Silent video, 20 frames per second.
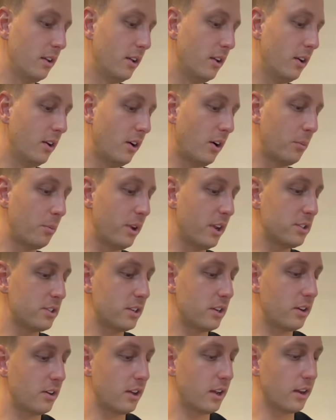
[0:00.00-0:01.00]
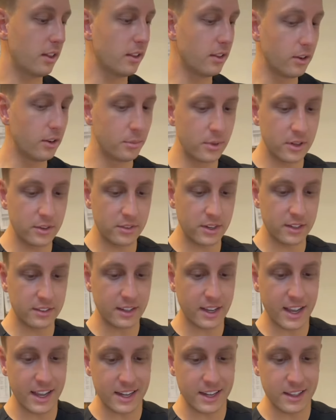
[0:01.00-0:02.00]
Our patient here had a little bit of
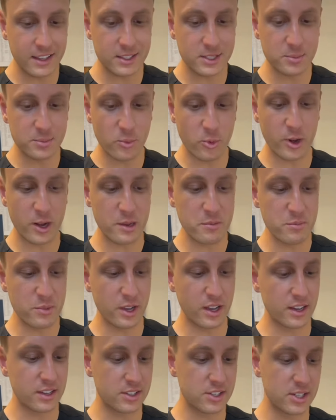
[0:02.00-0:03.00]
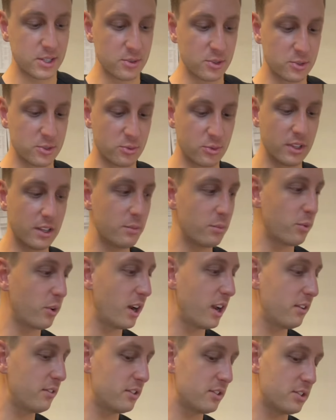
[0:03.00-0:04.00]
anxiety this morning, but she was really
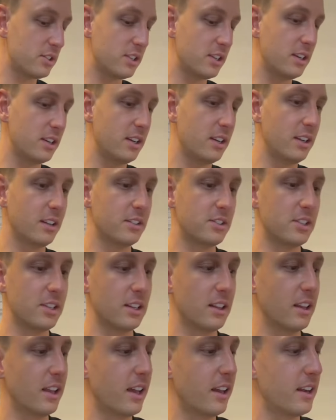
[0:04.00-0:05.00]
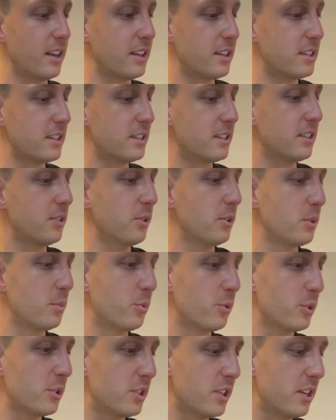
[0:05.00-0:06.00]
brave and she let us do the
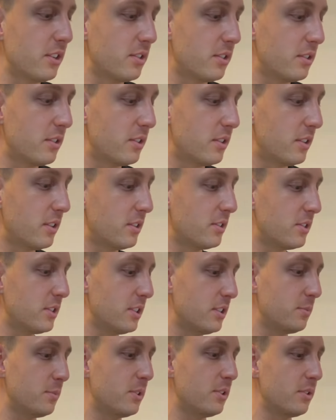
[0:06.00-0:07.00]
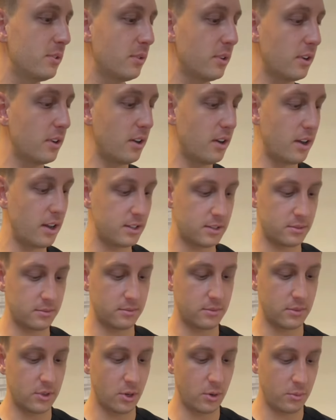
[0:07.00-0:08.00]
procedure, and she's been doing
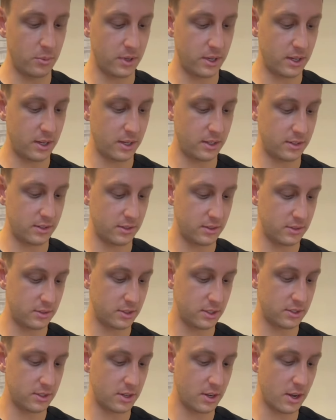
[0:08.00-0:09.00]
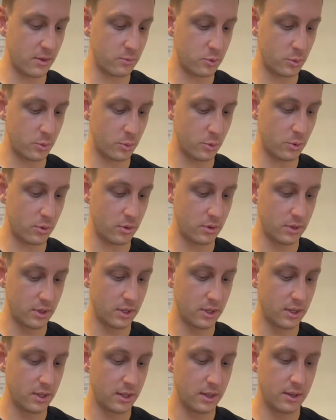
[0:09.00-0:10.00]
awesome. No pain. She's comfortable.
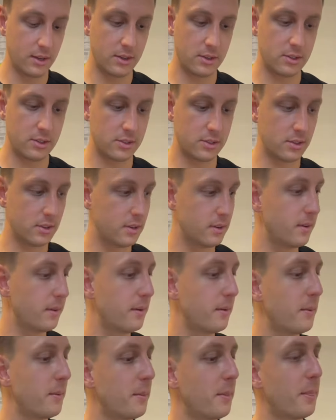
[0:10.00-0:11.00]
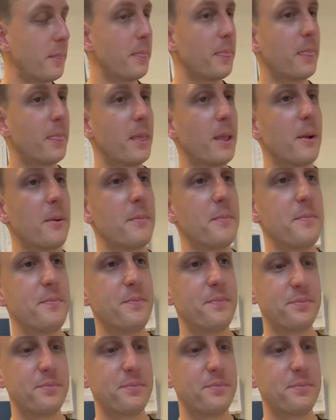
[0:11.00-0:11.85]
In short, it's called trypanophobia.